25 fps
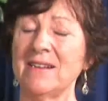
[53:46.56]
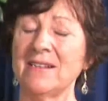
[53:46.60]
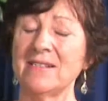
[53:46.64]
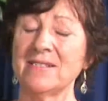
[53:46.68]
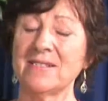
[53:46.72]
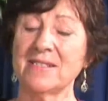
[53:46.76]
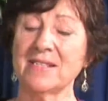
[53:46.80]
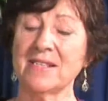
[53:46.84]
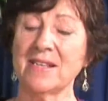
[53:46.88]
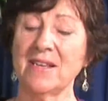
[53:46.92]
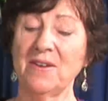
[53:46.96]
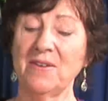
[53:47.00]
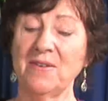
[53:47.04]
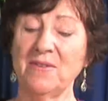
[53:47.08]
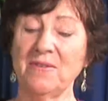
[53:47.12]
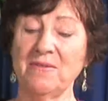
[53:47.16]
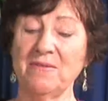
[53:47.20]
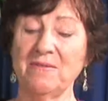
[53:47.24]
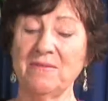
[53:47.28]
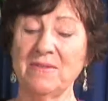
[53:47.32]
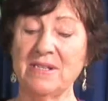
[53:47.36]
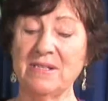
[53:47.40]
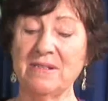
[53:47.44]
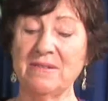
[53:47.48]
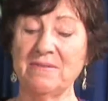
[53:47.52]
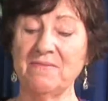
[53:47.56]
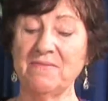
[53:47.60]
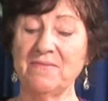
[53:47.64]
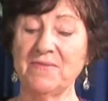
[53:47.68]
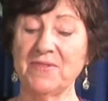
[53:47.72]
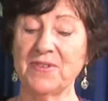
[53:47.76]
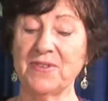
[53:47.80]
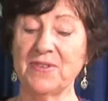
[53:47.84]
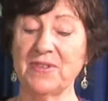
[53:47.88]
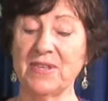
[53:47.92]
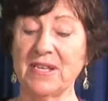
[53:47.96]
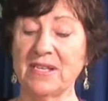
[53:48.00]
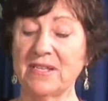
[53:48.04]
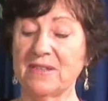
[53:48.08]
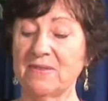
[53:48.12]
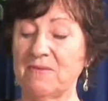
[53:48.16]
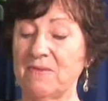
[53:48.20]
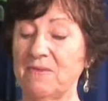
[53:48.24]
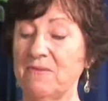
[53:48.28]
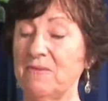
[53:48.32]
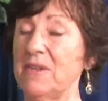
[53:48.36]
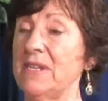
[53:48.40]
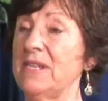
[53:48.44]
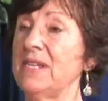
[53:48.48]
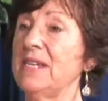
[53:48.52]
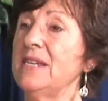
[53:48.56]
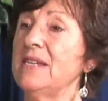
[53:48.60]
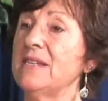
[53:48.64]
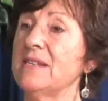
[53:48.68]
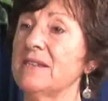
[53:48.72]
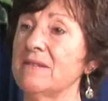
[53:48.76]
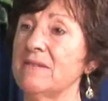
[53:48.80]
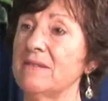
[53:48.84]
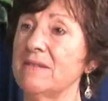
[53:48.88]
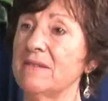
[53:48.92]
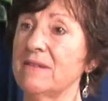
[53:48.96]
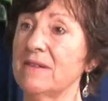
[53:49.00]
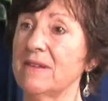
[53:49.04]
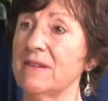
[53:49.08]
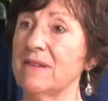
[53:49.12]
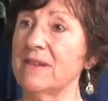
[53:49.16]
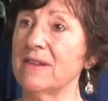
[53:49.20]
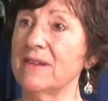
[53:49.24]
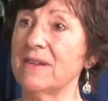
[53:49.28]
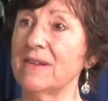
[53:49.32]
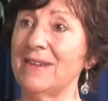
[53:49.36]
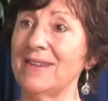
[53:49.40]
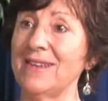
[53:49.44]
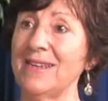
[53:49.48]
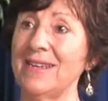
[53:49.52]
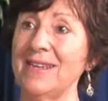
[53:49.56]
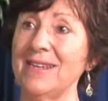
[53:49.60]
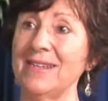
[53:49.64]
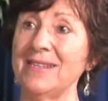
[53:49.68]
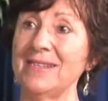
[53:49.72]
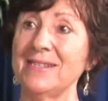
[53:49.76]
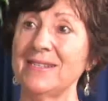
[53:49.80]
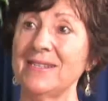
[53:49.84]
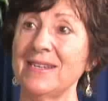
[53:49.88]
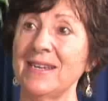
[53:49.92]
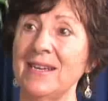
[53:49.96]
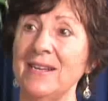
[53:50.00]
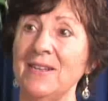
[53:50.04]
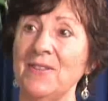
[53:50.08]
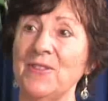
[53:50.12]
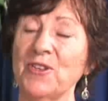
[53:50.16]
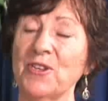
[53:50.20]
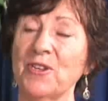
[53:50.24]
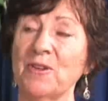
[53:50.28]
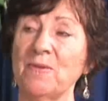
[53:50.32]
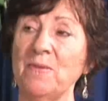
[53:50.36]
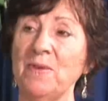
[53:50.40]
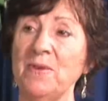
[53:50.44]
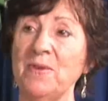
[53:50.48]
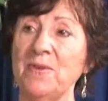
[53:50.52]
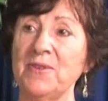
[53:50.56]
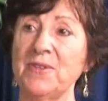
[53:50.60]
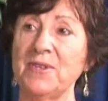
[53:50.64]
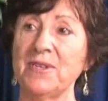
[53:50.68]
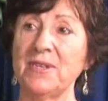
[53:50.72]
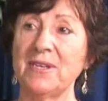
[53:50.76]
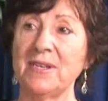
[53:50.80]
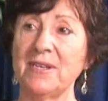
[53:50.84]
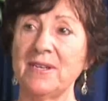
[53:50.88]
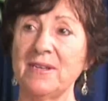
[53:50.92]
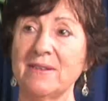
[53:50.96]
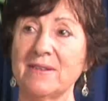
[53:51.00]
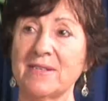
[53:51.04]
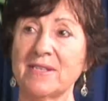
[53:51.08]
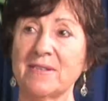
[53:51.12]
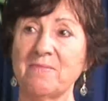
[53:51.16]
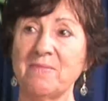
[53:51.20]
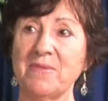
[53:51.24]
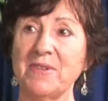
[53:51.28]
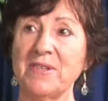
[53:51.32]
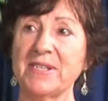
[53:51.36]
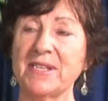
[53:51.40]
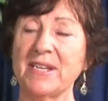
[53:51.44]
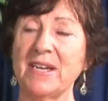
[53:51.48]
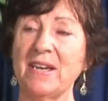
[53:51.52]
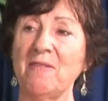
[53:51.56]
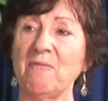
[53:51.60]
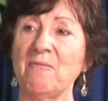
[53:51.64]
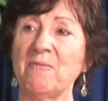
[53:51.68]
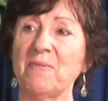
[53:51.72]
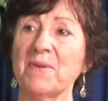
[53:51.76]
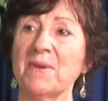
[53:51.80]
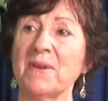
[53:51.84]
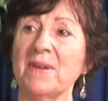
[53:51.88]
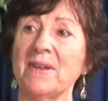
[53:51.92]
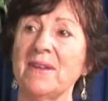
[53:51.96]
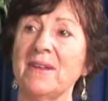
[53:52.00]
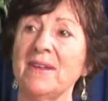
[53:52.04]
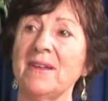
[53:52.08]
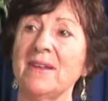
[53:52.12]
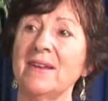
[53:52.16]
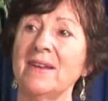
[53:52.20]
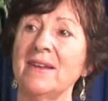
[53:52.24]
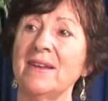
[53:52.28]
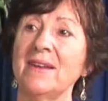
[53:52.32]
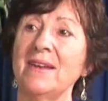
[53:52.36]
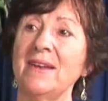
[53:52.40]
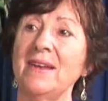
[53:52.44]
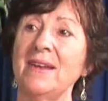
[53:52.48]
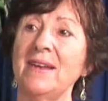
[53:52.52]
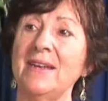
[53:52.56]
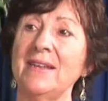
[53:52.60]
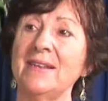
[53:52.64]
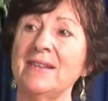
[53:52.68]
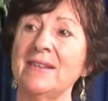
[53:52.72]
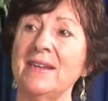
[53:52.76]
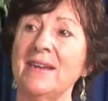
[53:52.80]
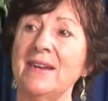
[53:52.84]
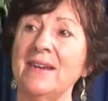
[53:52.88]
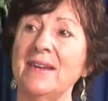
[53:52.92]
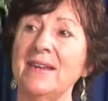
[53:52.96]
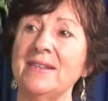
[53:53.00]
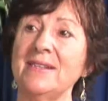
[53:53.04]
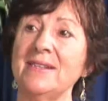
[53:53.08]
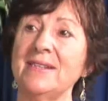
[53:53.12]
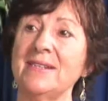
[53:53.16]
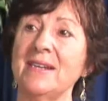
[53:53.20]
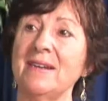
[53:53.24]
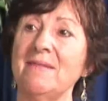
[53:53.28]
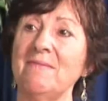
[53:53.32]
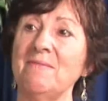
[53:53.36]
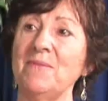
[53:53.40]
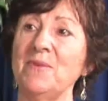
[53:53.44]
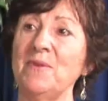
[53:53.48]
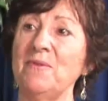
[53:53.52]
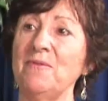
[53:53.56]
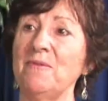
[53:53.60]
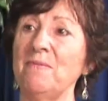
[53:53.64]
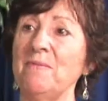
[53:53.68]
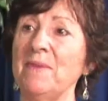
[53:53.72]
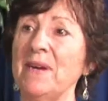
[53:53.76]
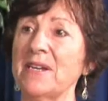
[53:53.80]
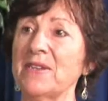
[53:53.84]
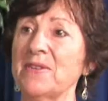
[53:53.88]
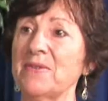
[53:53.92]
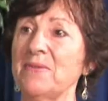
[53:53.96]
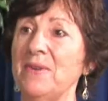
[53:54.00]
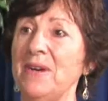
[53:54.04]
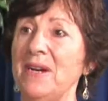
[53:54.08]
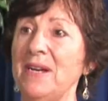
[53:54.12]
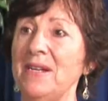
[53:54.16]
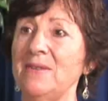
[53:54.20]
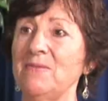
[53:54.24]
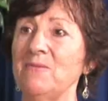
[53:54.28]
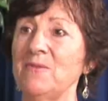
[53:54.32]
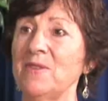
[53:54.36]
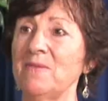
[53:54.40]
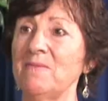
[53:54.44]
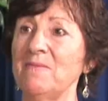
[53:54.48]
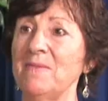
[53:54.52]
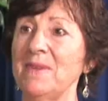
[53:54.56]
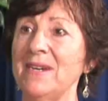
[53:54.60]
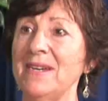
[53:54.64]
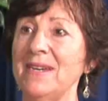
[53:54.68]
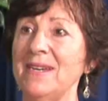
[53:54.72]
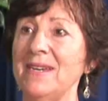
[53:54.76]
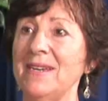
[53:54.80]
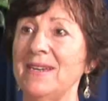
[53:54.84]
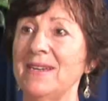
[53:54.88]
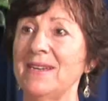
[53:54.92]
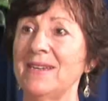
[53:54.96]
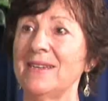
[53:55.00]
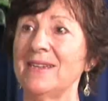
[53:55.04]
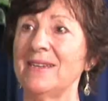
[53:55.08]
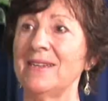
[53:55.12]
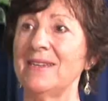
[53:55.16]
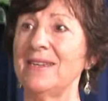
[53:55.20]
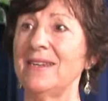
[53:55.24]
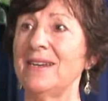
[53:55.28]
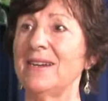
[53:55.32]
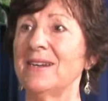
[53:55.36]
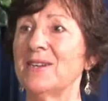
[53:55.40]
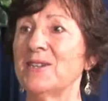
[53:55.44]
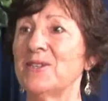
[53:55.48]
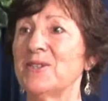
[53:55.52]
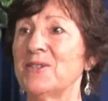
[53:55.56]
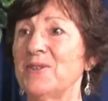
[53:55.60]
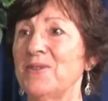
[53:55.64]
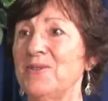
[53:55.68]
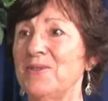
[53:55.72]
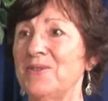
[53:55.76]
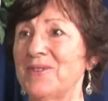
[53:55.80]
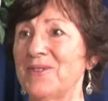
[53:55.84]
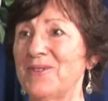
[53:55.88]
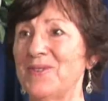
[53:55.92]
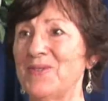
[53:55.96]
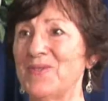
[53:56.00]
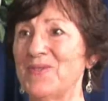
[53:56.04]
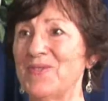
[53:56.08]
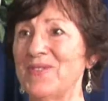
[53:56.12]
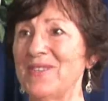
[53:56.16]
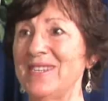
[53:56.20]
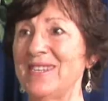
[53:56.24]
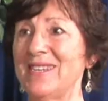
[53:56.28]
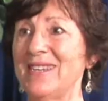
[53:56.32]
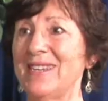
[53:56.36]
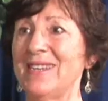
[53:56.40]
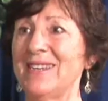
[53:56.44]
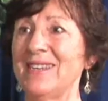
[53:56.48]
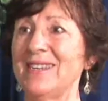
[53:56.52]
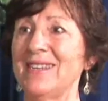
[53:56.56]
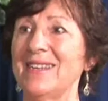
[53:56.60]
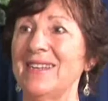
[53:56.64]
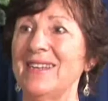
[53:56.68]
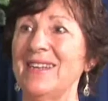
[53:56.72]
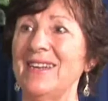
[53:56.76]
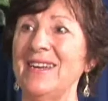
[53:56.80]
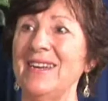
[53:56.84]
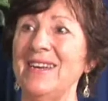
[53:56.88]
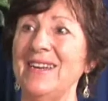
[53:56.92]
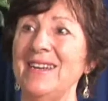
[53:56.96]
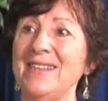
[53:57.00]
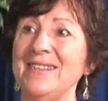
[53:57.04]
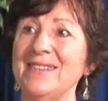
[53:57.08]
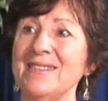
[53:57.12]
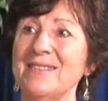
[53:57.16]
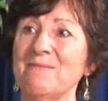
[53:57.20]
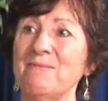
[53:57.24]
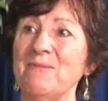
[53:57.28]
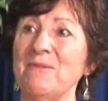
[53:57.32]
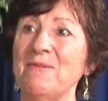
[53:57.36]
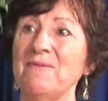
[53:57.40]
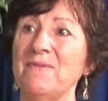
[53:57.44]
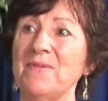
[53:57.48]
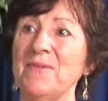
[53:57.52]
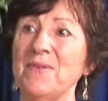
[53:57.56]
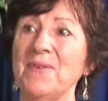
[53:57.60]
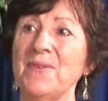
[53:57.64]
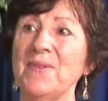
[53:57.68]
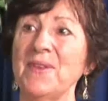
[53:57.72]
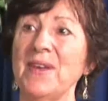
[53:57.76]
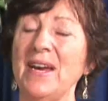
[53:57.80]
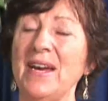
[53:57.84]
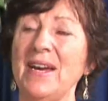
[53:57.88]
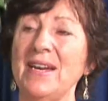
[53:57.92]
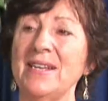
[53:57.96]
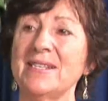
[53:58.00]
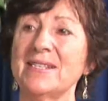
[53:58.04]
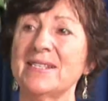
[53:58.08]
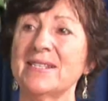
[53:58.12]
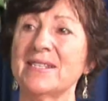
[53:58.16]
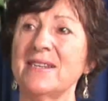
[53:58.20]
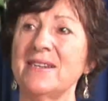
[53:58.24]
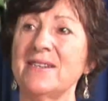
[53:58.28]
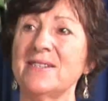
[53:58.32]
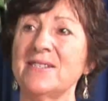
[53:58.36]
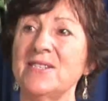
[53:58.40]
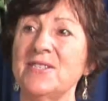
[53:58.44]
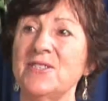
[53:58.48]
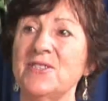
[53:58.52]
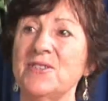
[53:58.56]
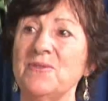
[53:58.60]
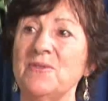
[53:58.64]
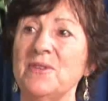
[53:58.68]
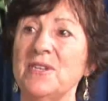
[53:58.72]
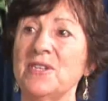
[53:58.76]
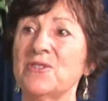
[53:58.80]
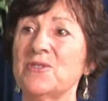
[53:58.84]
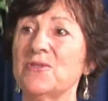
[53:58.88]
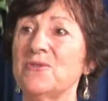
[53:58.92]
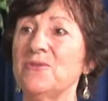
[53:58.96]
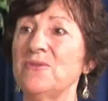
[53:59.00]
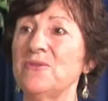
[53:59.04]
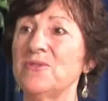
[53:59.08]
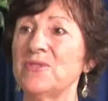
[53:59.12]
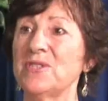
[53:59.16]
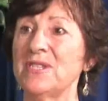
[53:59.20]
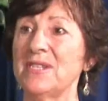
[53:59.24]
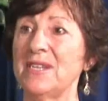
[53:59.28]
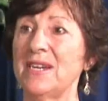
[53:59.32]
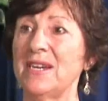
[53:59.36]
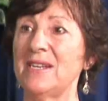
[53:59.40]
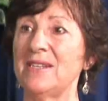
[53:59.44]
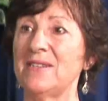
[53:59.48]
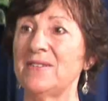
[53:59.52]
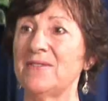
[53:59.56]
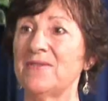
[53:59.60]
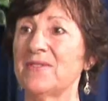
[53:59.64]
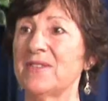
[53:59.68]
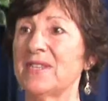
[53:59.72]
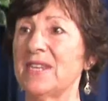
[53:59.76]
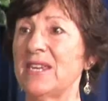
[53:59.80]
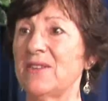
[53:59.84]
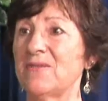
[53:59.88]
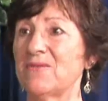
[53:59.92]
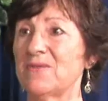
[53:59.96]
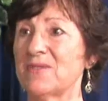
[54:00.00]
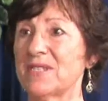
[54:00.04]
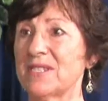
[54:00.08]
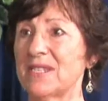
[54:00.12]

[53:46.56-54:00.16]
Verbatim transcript: So, um, so that's what we did. And the community split up, and I ended up moving back to Ireland with my younger two children and before that, I'd started doing tours in Ireland of sacred